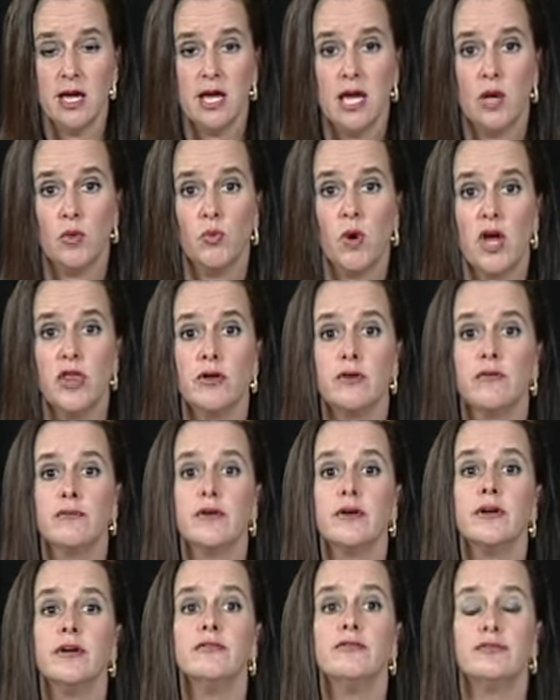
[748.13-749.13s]
and why they're
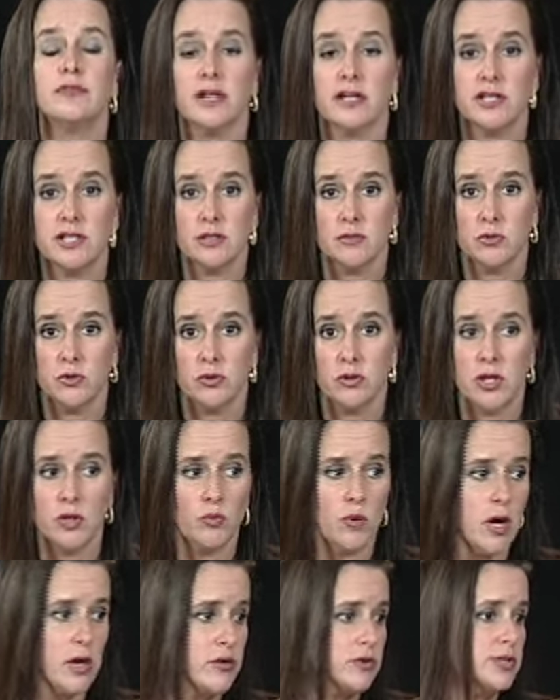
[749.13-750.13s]
very flexible, and
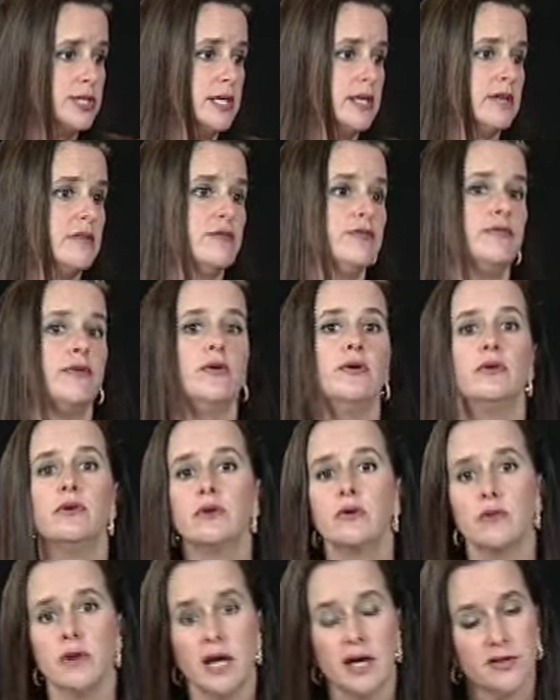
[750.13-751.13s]
why they're sending
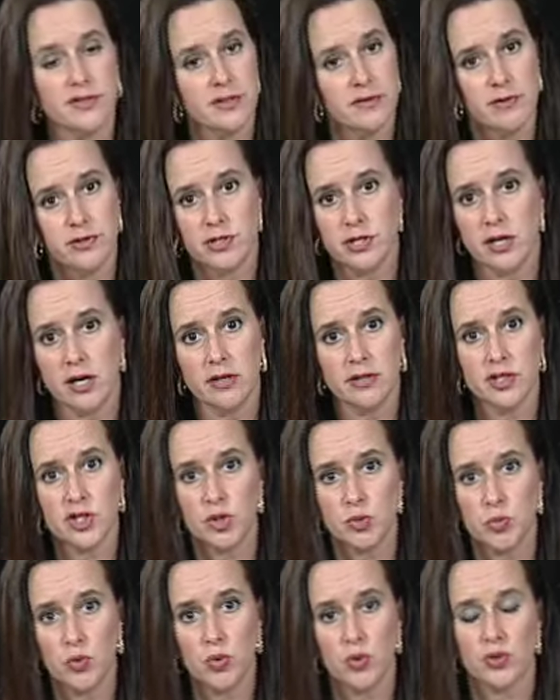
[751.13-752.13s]
photographs of the child at
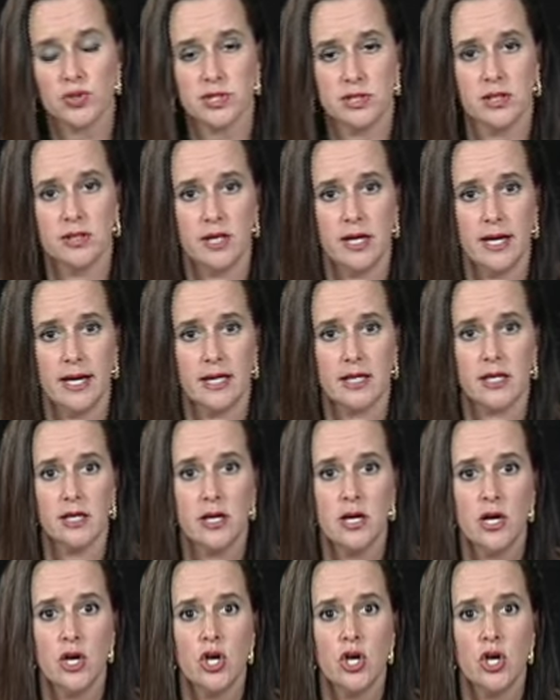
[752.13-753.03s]
sports and the like.